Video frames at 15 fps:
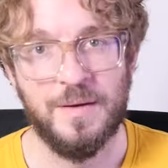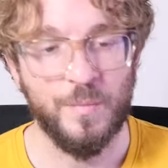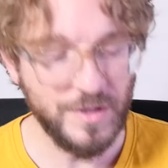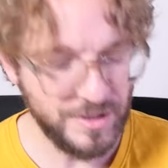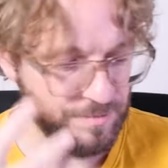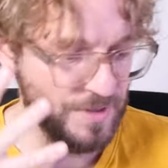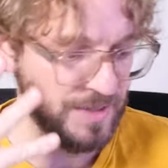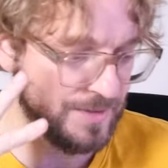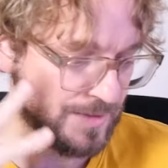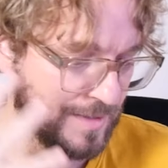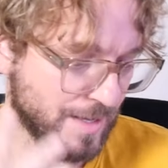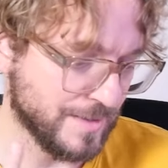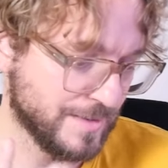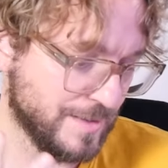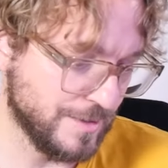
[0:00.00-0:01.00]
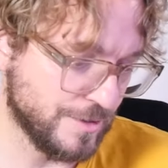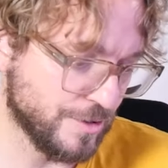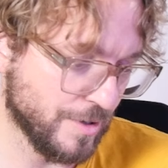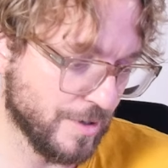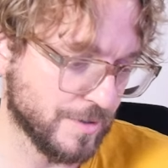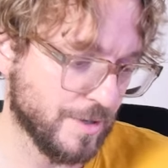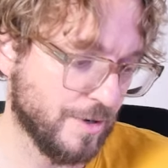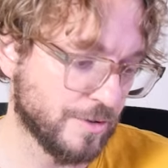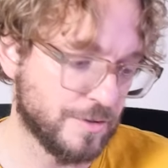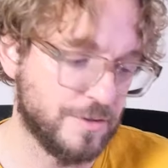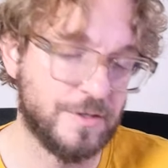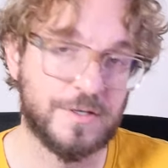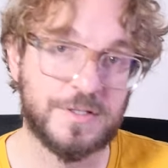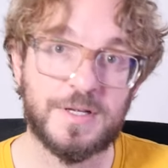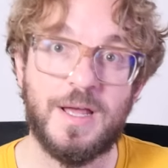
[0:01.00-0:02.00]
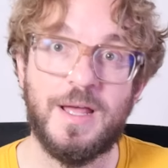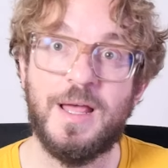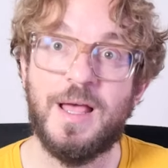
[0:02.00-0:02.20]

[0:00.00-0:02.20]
which means that this shot occurs